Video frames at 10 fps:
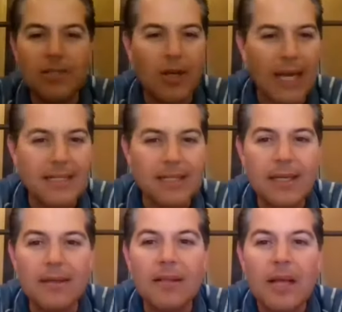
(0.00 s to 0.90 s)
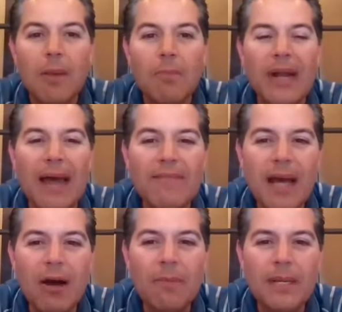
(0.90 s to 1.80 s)
not ideal, but I've
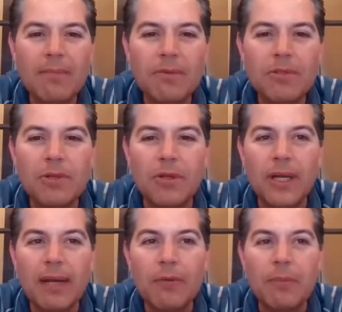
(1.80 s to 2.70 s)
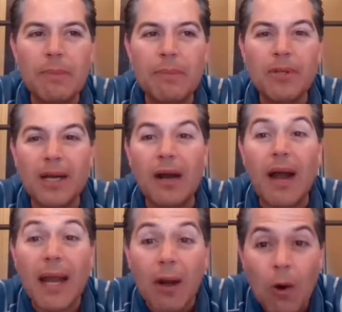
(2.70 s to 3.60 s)
now been able to connect with people that are
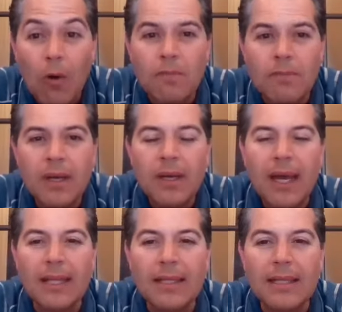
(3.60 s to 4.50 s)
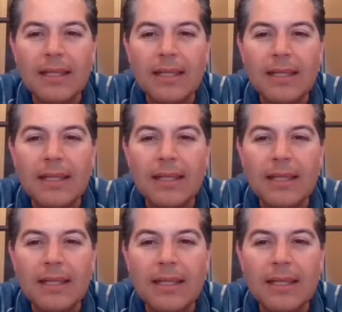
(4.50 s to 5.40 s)
at home and staying
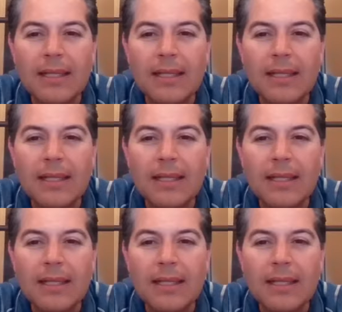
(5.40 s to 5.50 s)
put